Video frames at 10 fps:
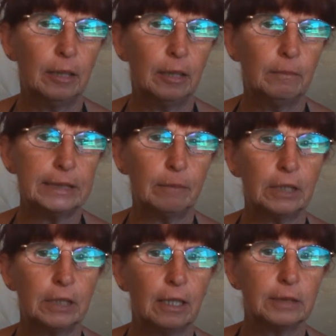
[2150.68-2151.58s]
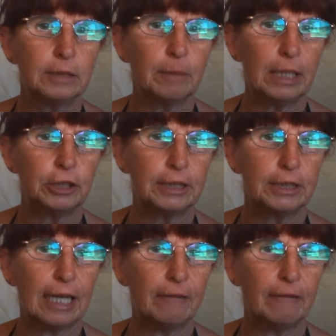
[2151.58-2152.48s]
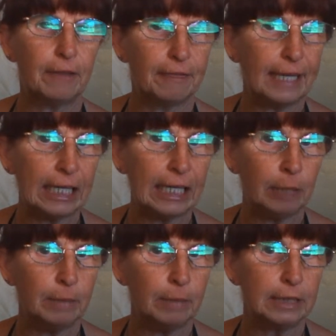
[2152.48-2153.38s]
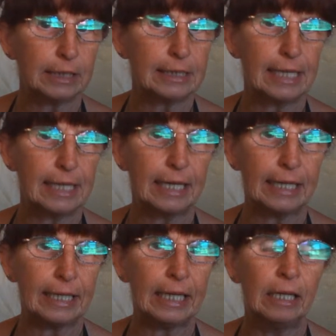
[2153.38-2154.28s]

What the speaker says: Sometimes I might just have a theme, as I say.